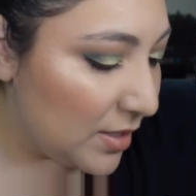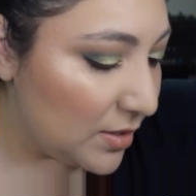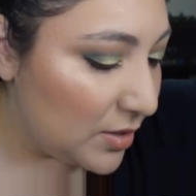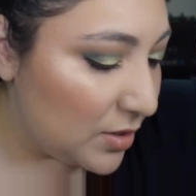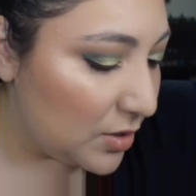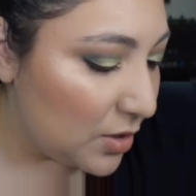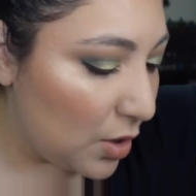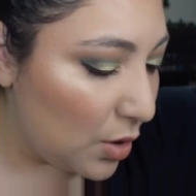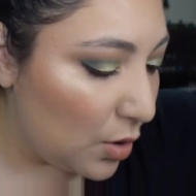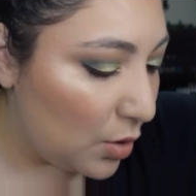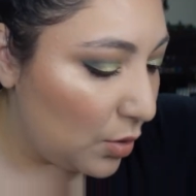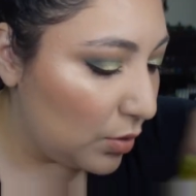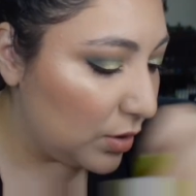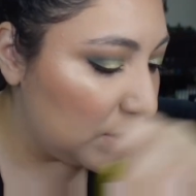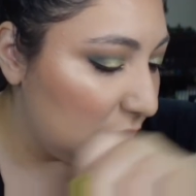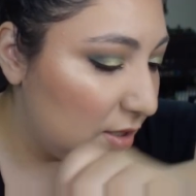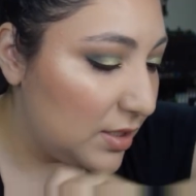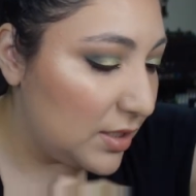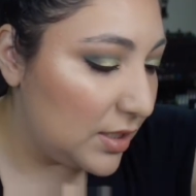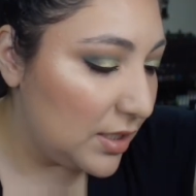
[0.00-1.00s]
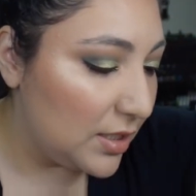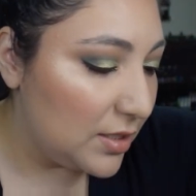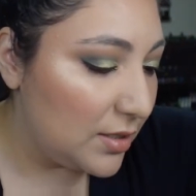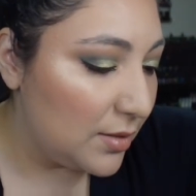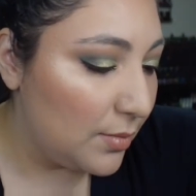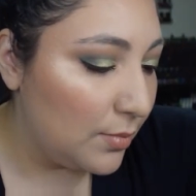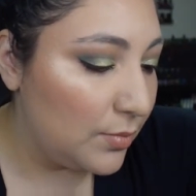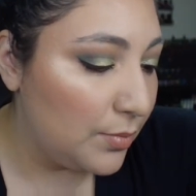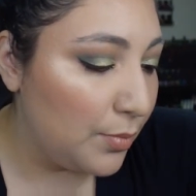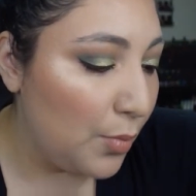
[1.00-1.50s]
So let's see
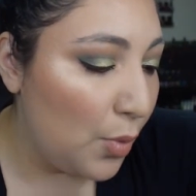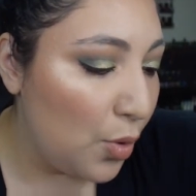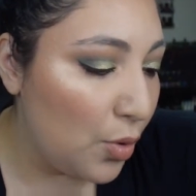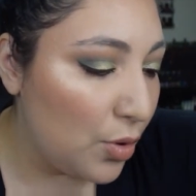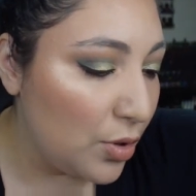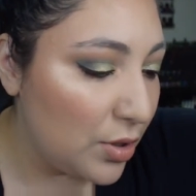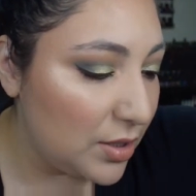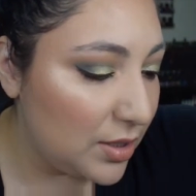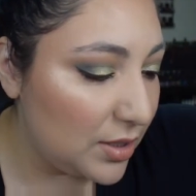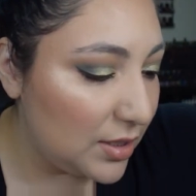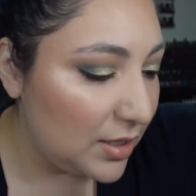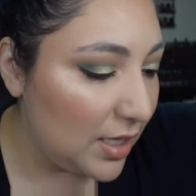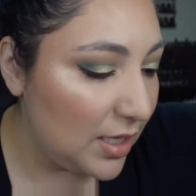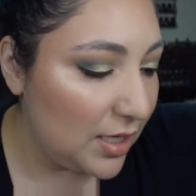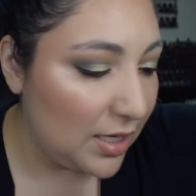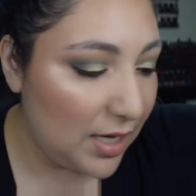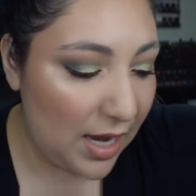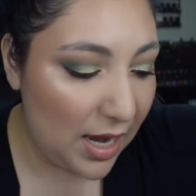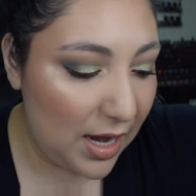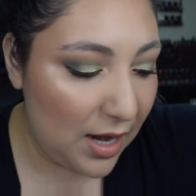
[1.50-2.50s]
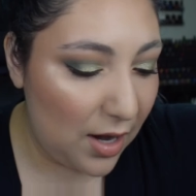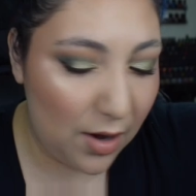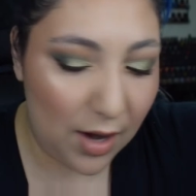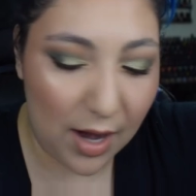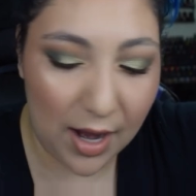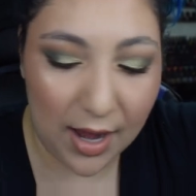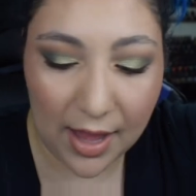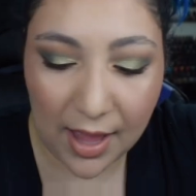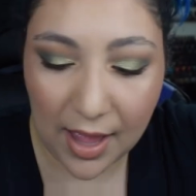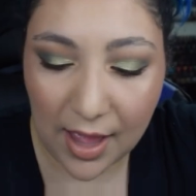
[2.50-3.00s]
some more skincare.
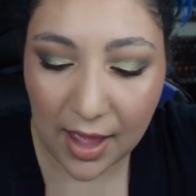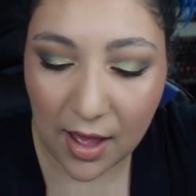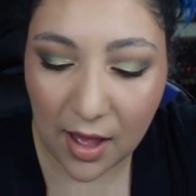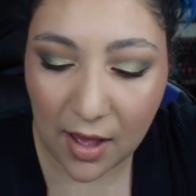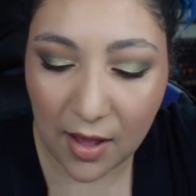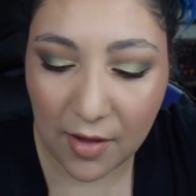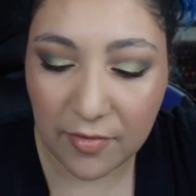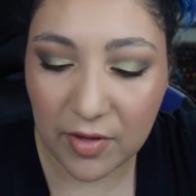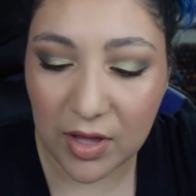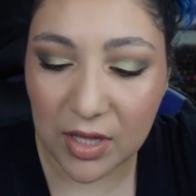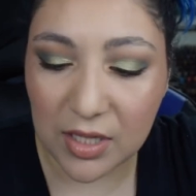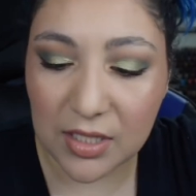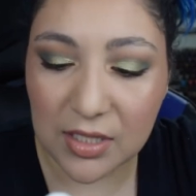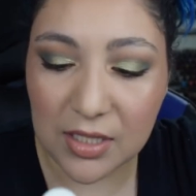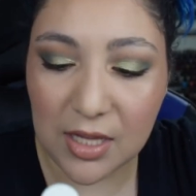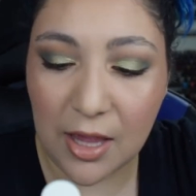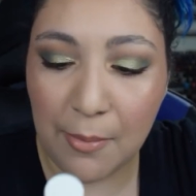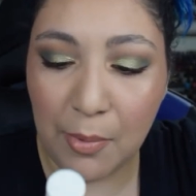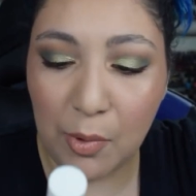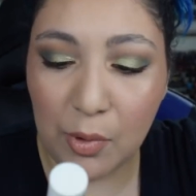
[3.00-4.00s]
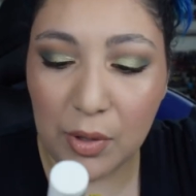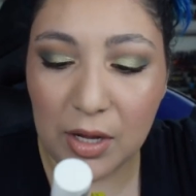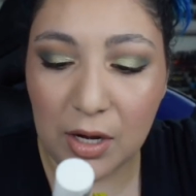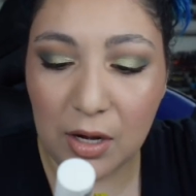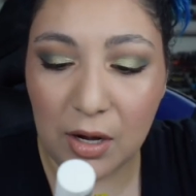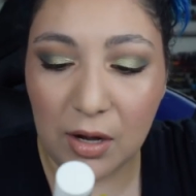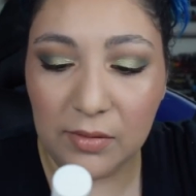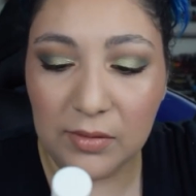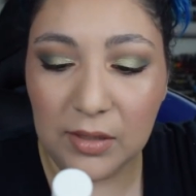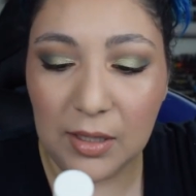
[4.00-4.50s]
I have a sample
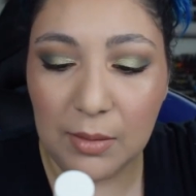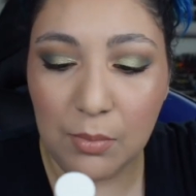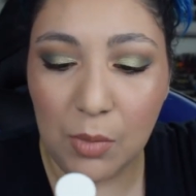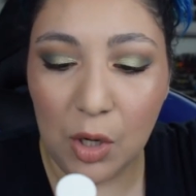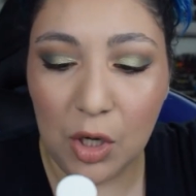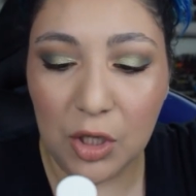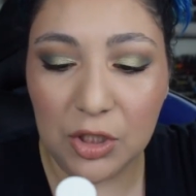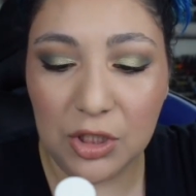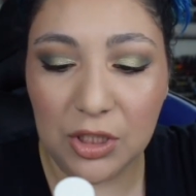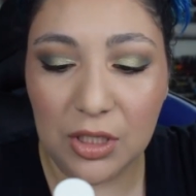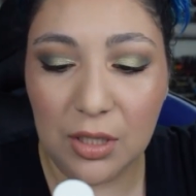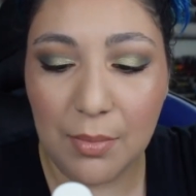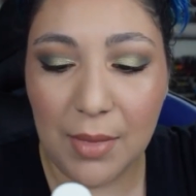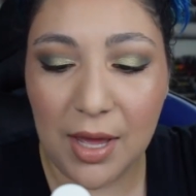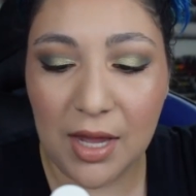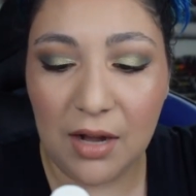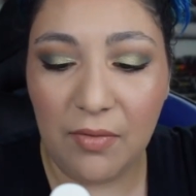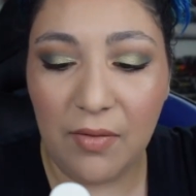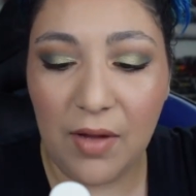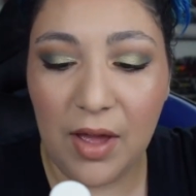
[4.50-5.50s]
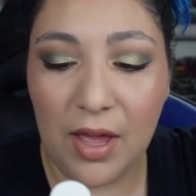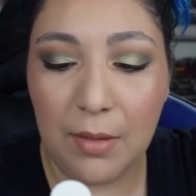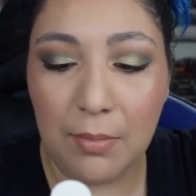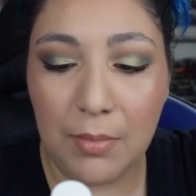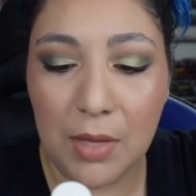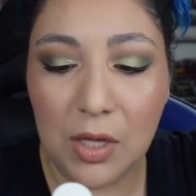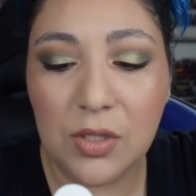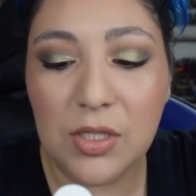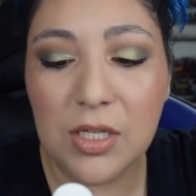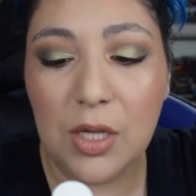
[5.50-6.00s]
here of the Martian mattifying
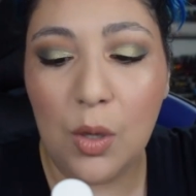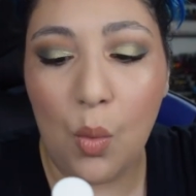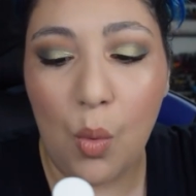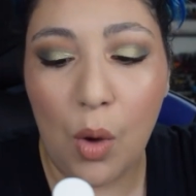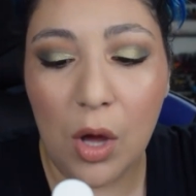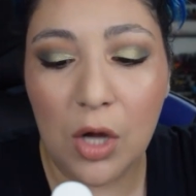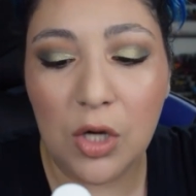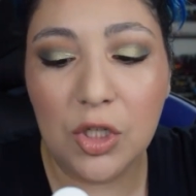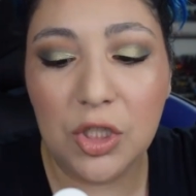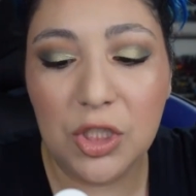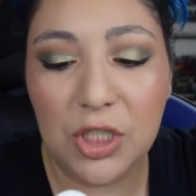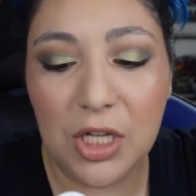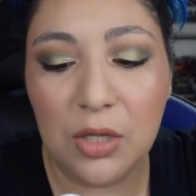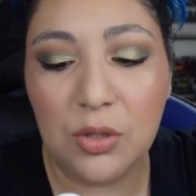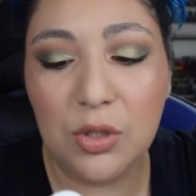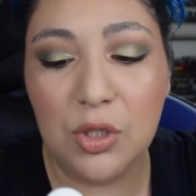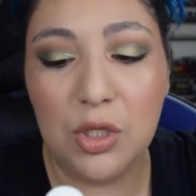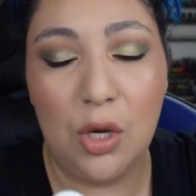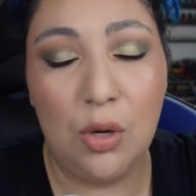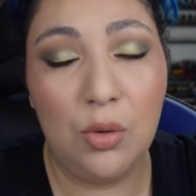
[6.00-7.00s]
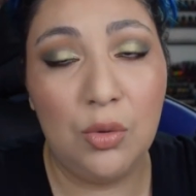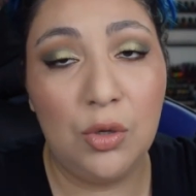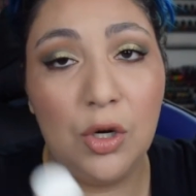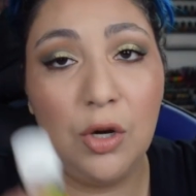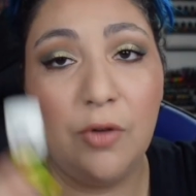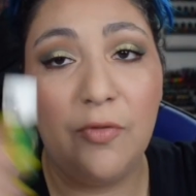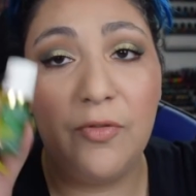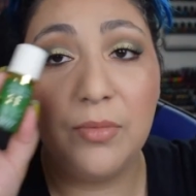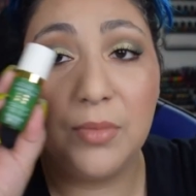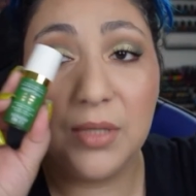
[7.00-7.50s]
melting water gel
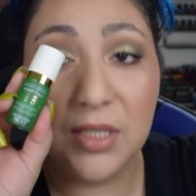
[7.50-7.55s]
toner from